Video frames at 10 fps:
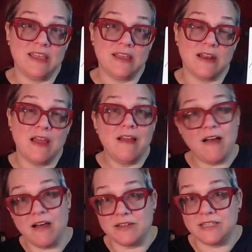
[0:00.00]
it
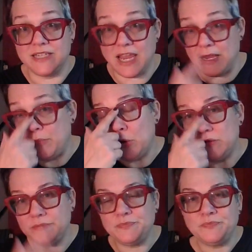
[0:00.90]
on a table.